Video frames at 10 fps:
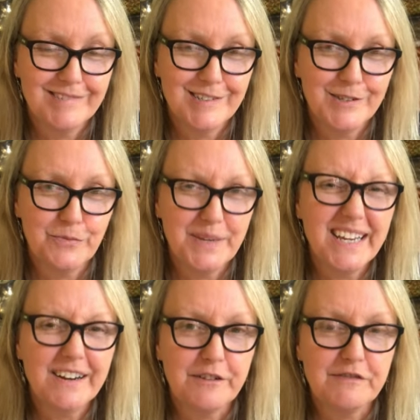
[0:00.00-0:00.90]
So be
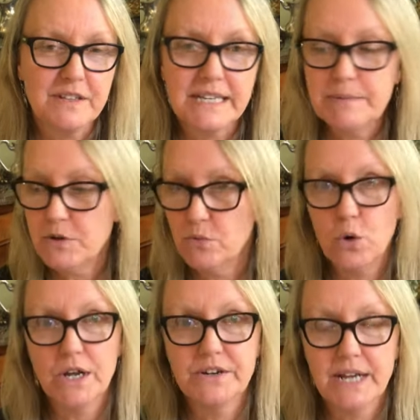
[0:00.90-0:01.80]
careful. Keep your
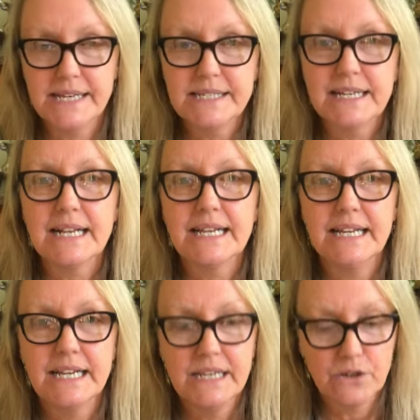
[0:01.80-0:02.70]
water nice and
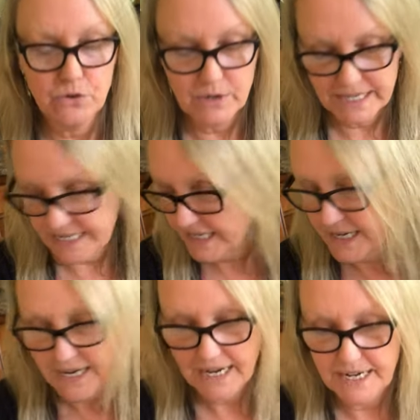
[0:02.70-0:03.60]
clean. Don't let
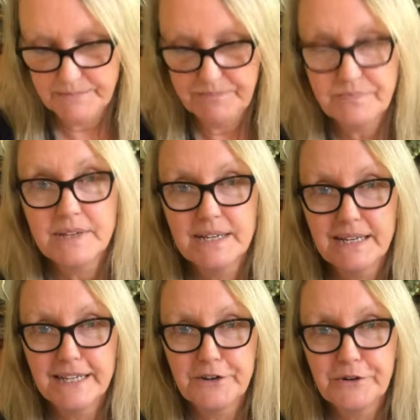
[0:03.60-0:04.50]
um,
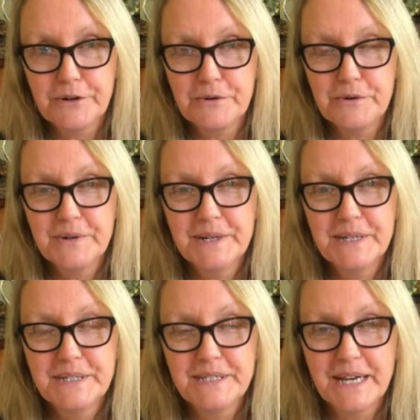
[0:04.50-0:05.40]
litter go
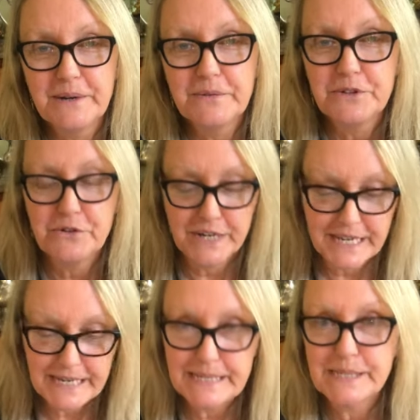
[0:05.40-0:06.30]
down the
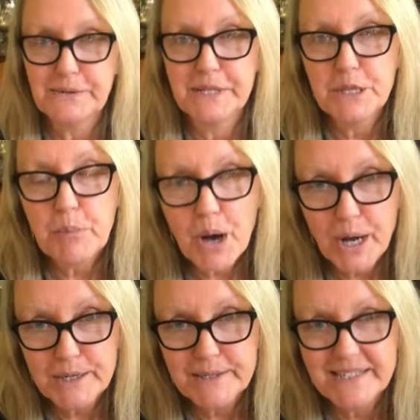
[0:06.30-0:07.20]
drains or in the
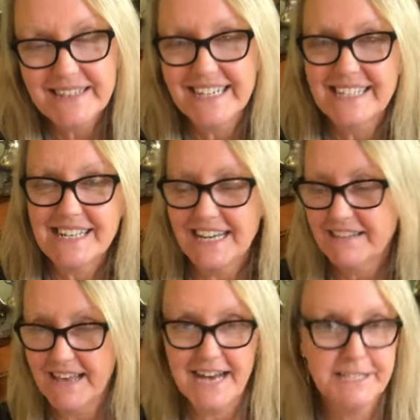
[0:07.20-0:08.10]
ponds and things
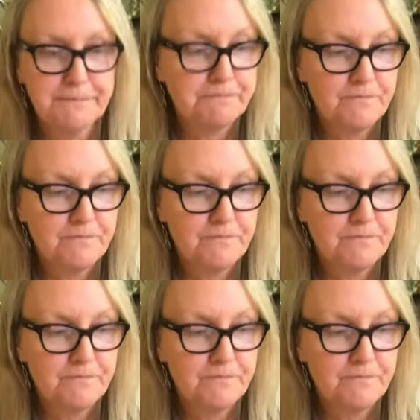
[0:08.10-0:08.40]
like that.